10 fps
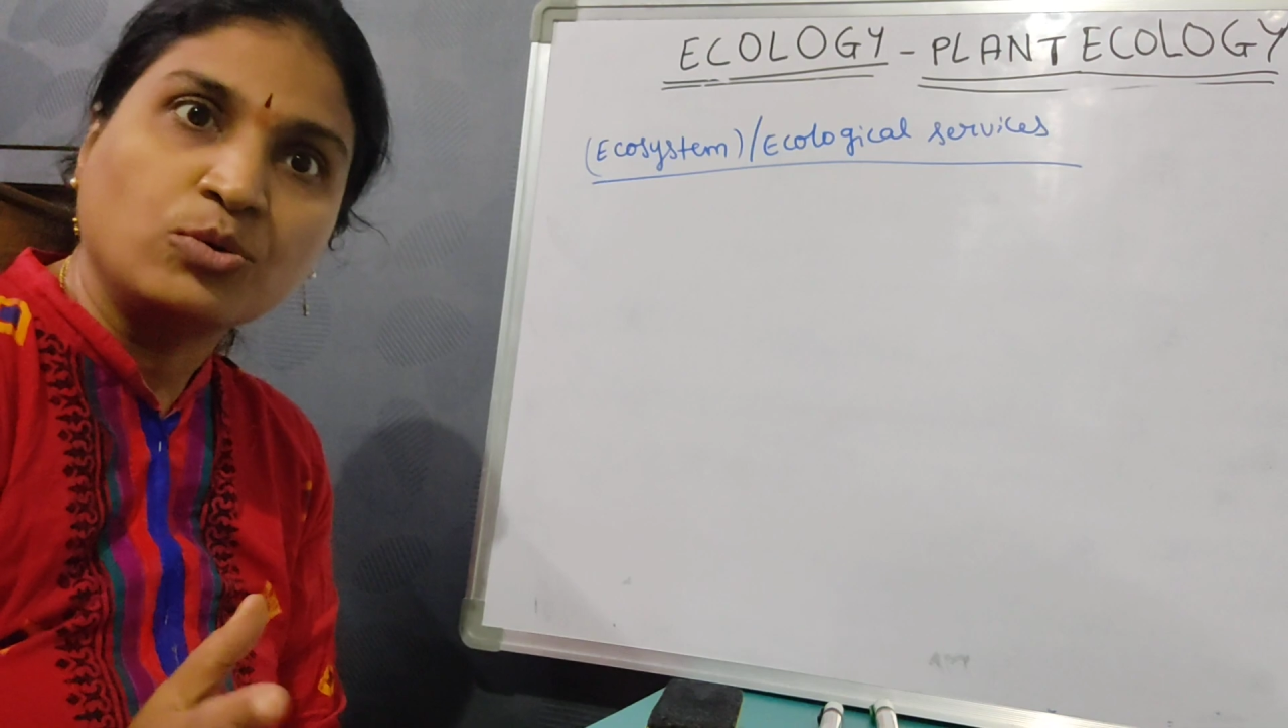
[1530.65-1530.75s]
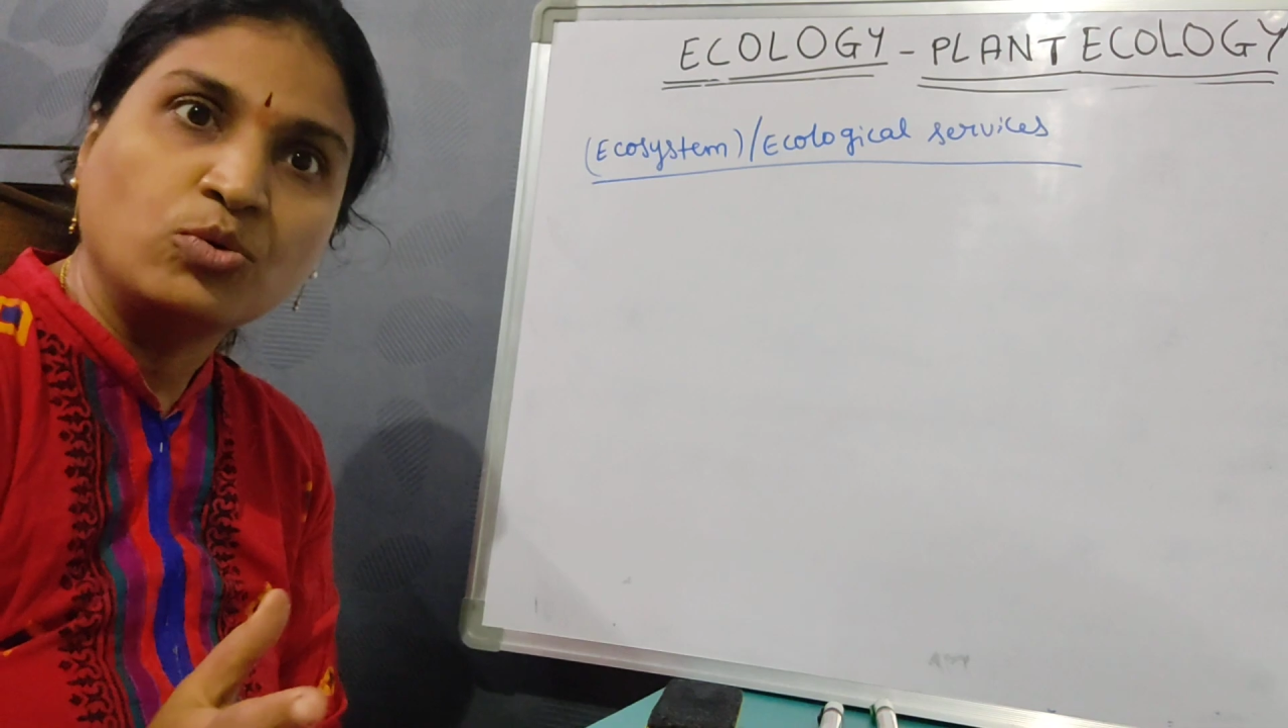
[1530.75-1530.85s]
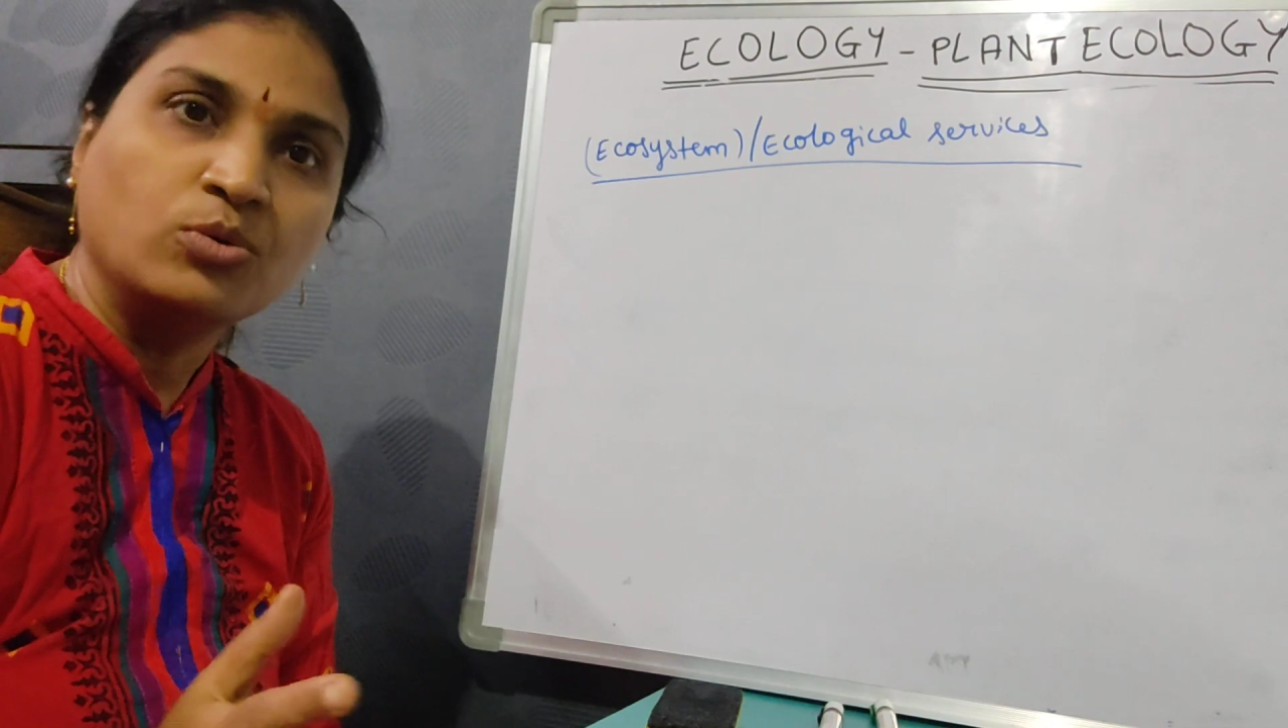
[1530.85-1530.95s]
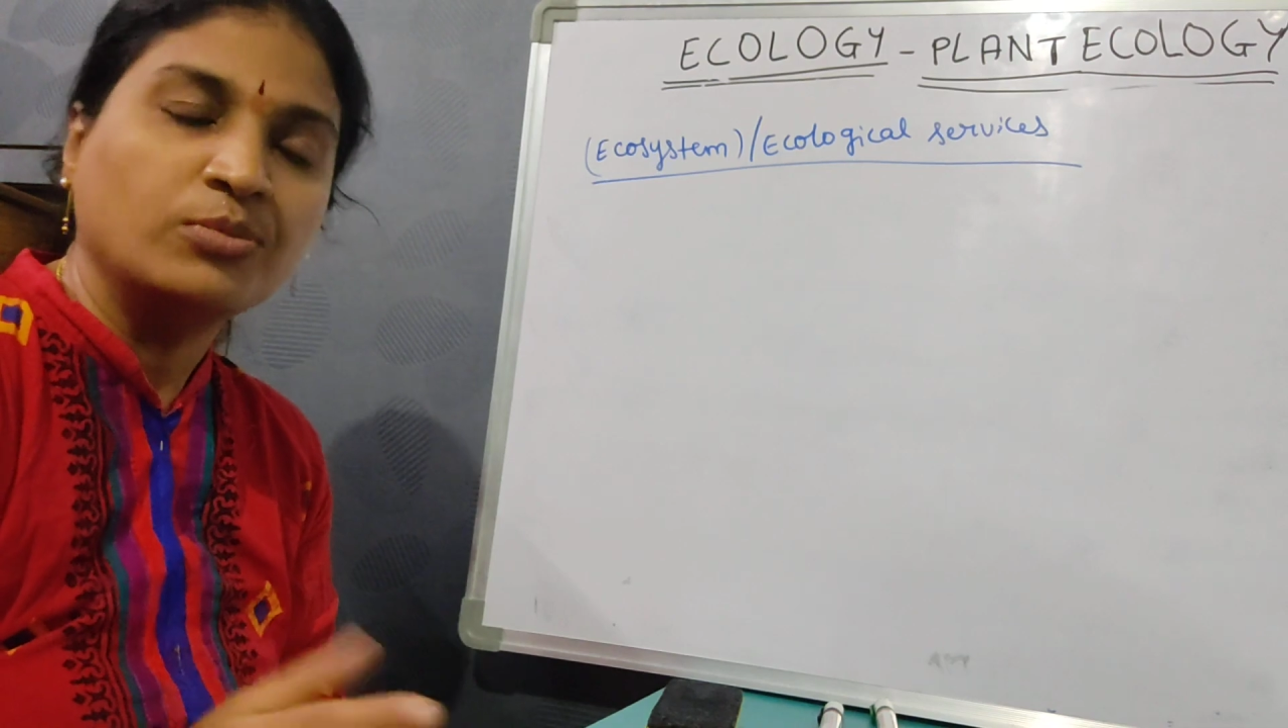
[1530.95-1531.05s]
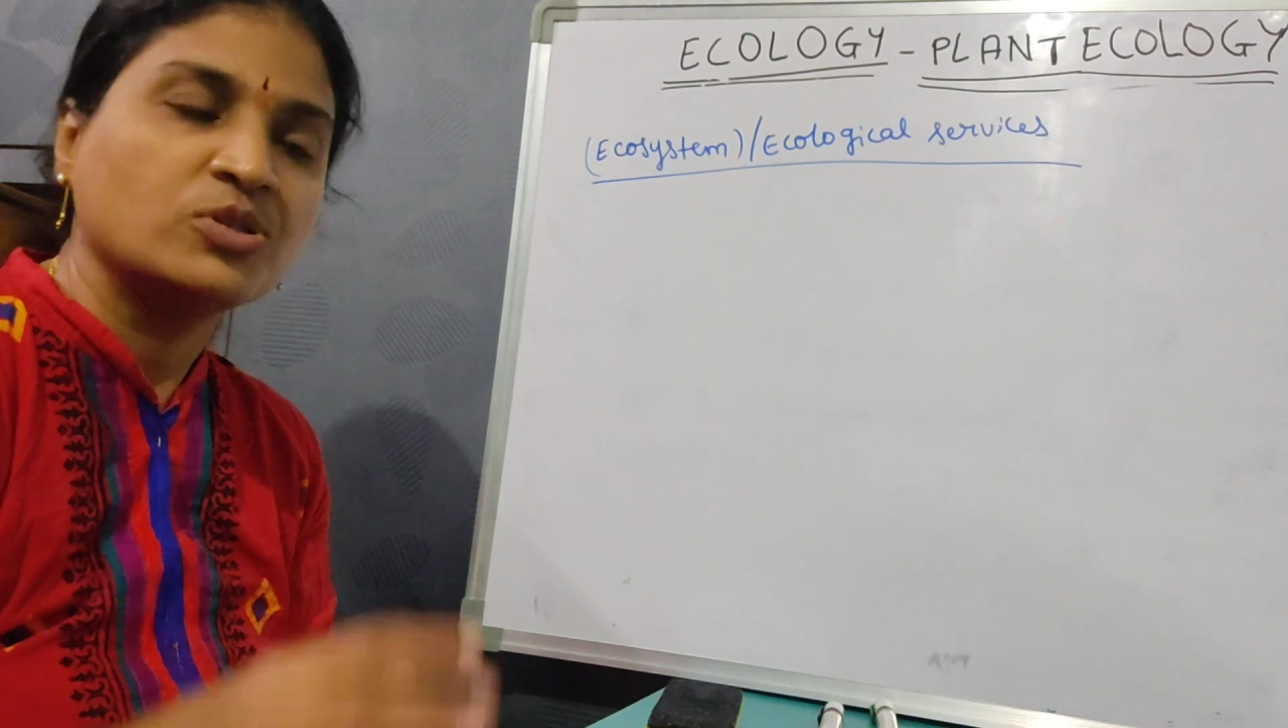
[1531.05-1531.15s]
room.